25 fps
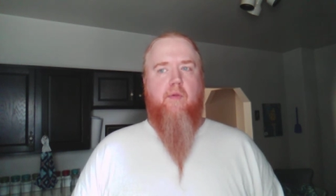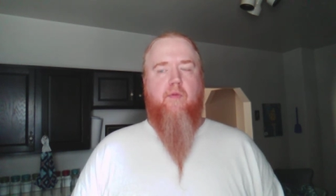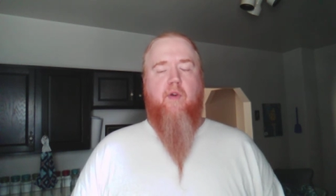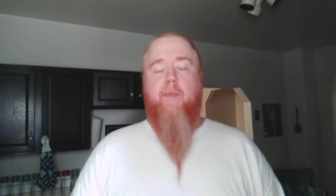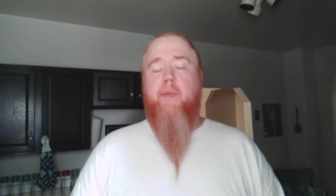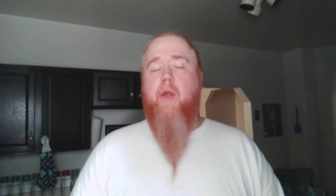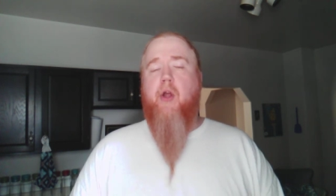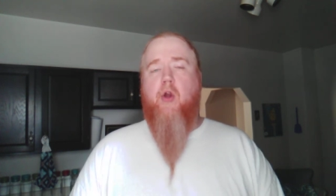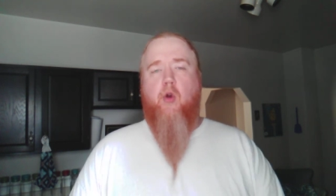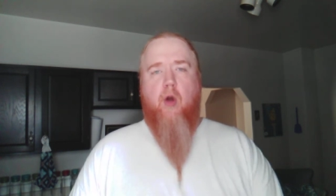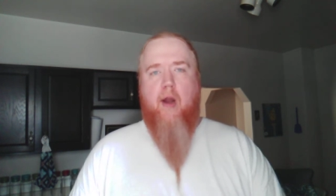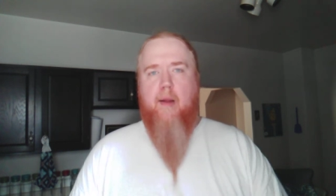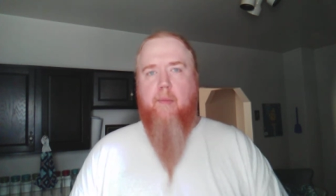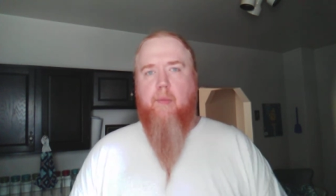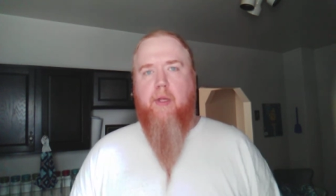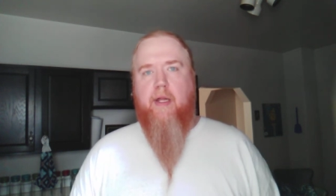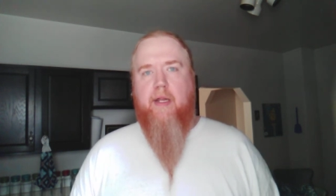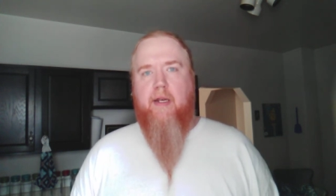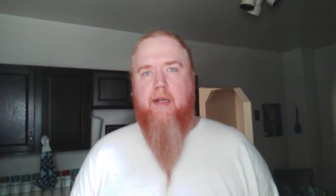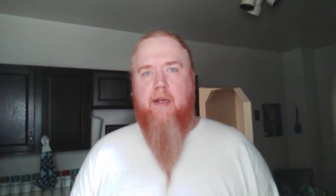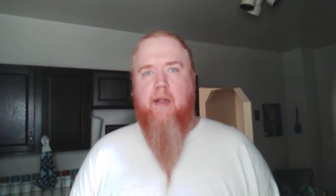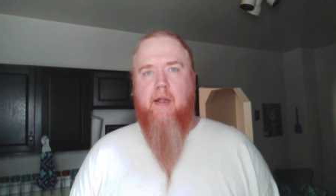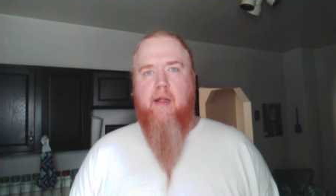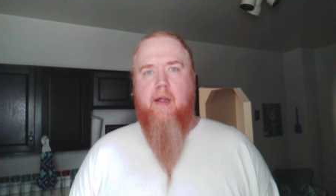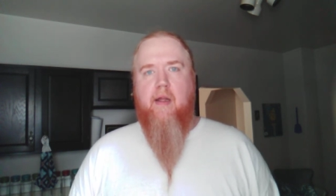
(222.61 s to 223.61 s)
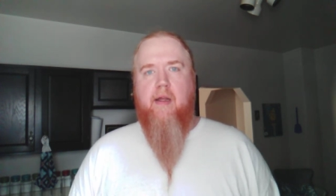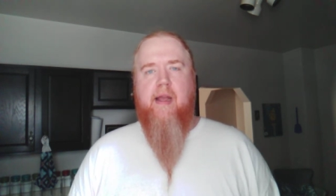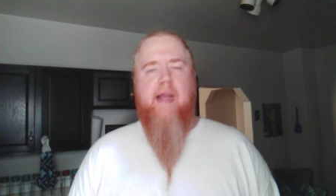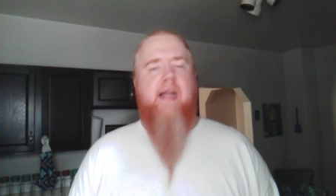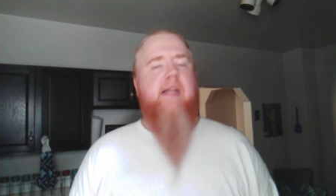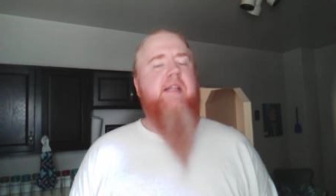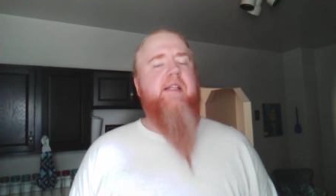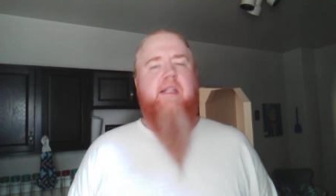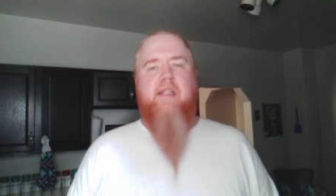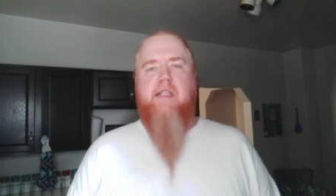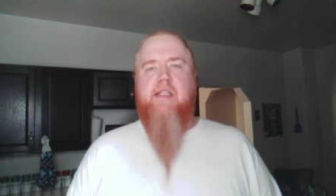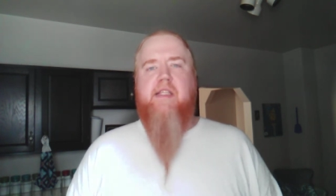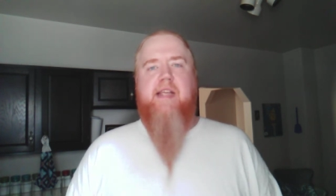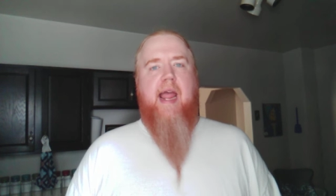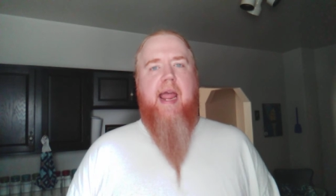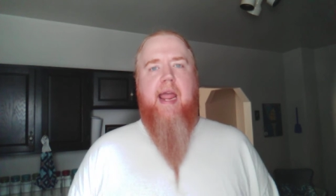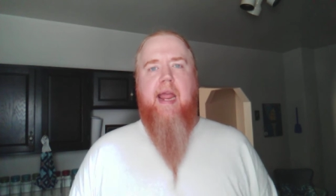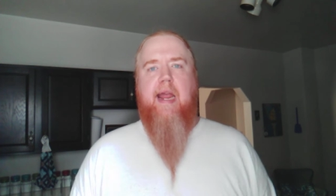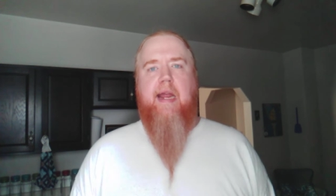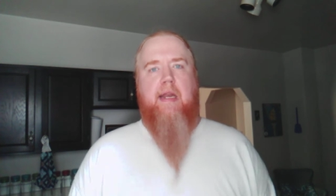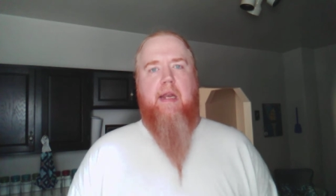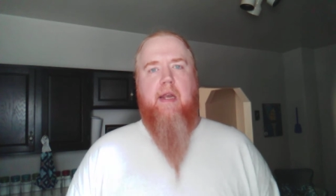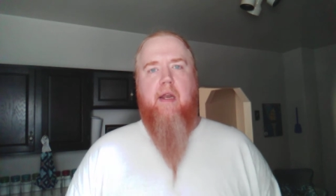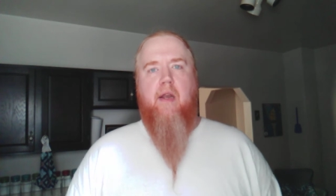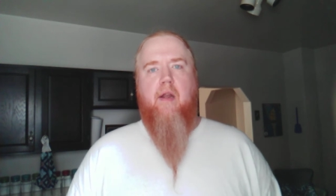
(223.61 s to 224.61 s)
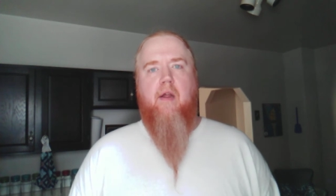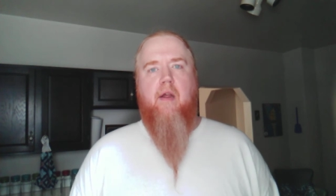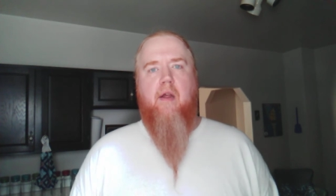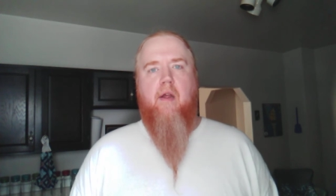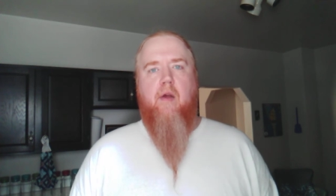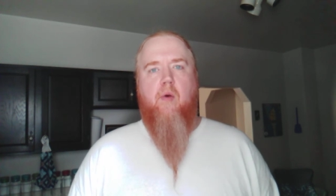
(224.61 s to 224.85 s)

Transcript: from the Kremlin is insane.